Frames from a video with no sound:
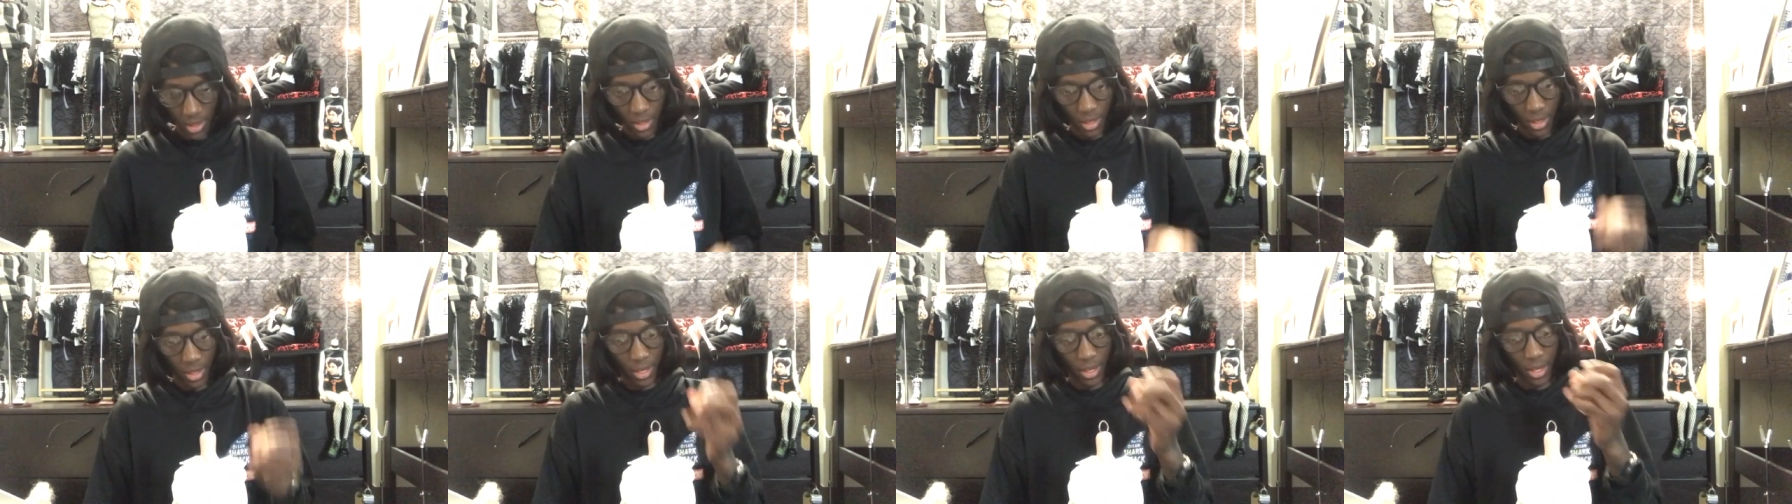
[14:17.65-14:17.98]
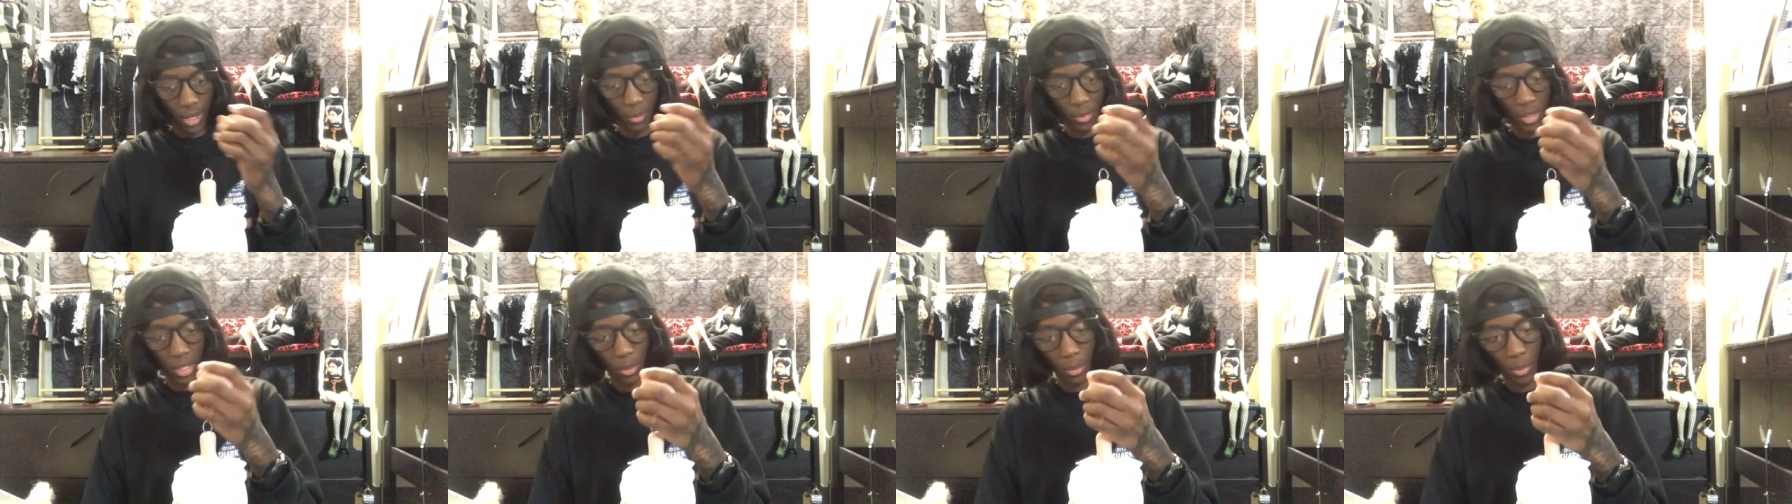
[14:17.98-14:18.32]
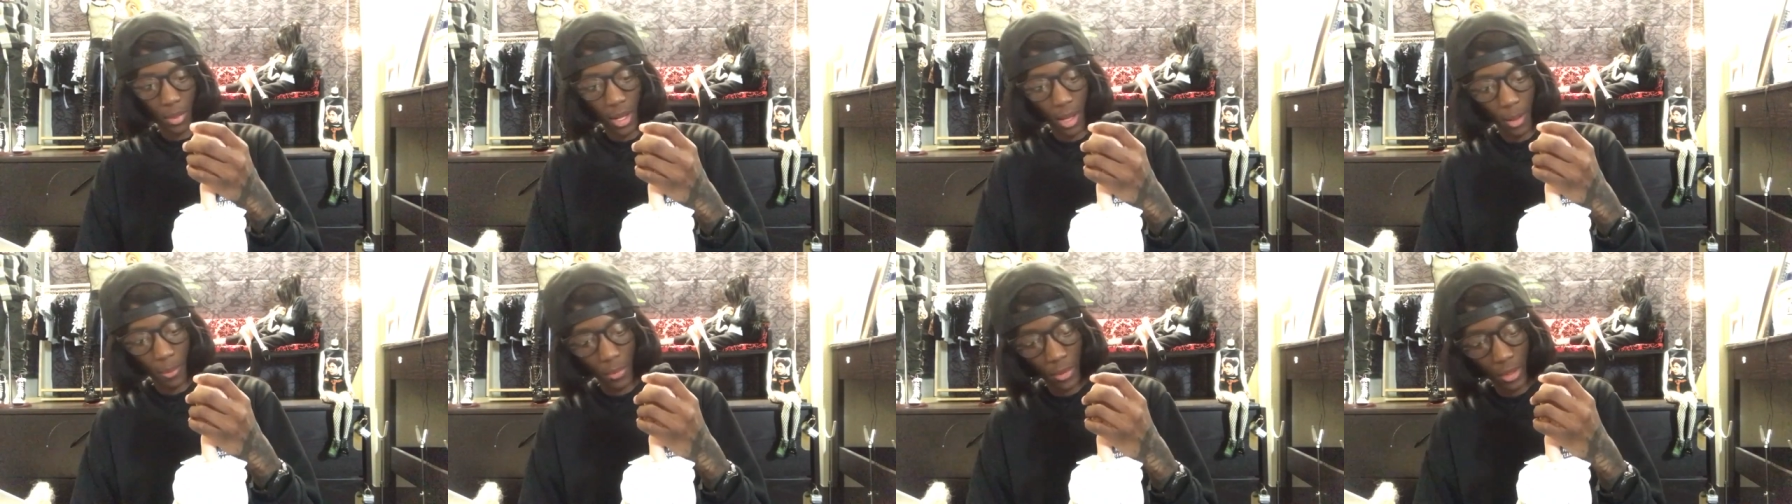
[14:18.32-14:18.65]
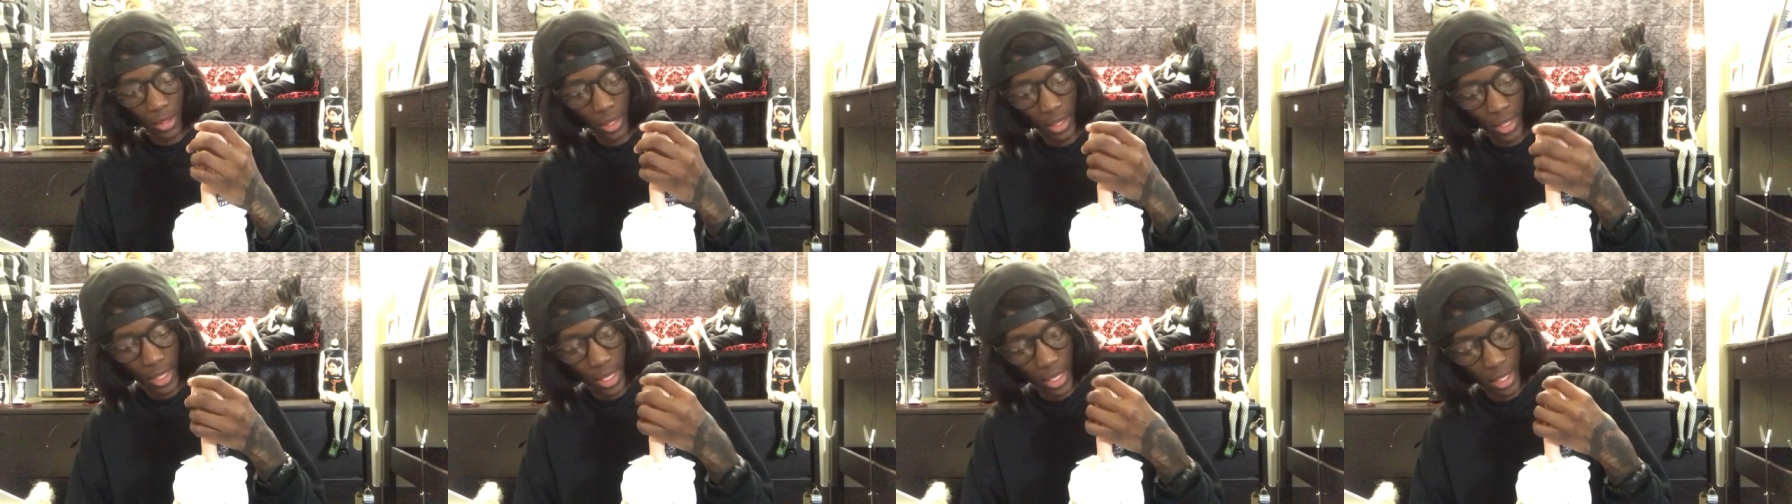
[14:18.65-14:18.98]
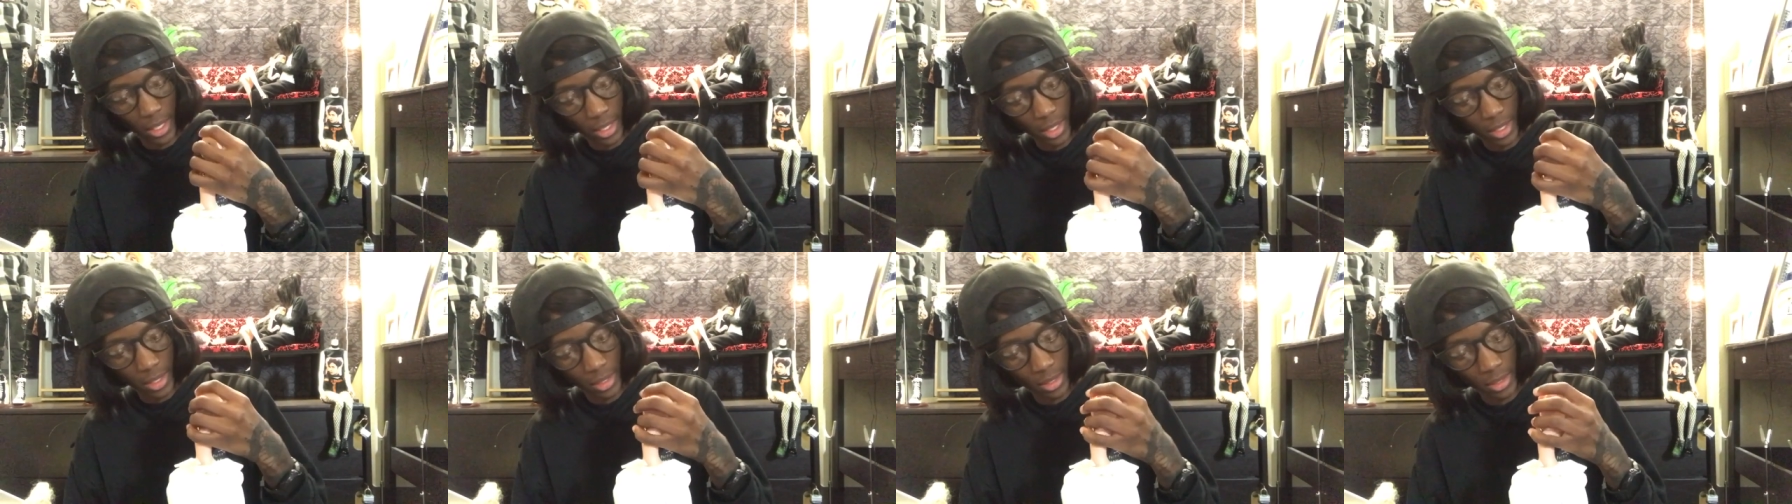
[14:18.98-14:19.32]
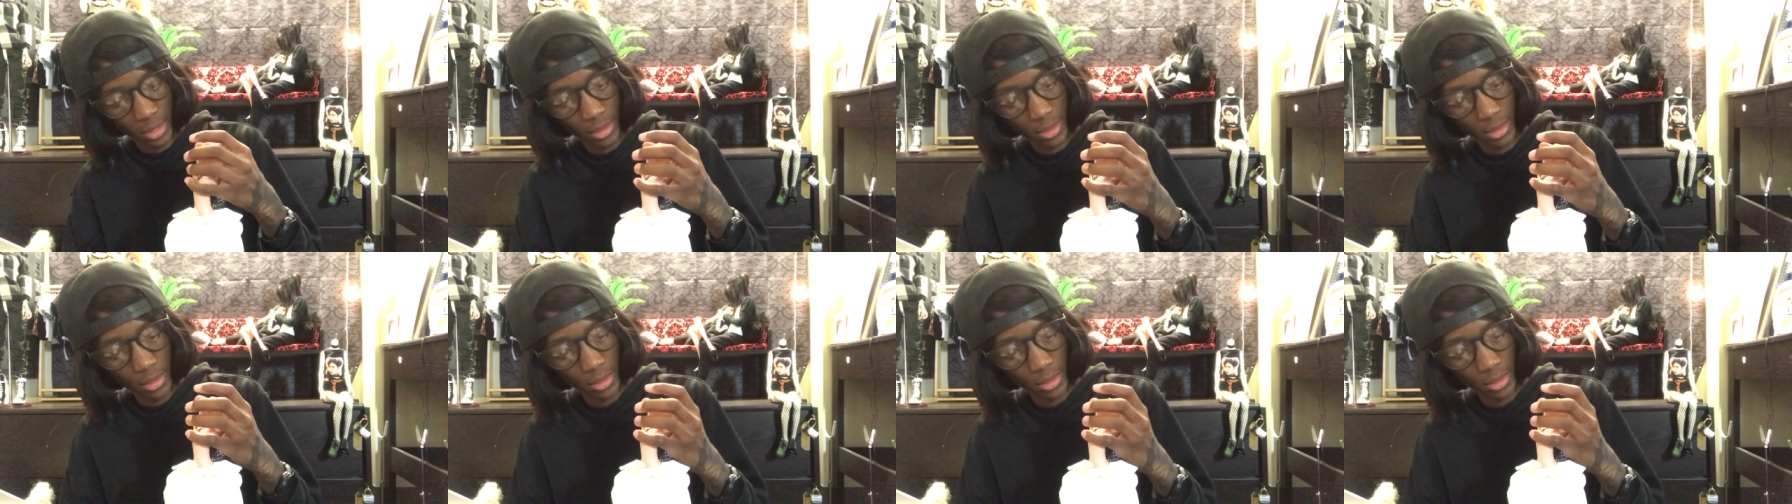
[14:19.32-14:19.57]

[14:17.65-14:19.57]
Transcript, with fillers: Right, I'm gonna pop her head on.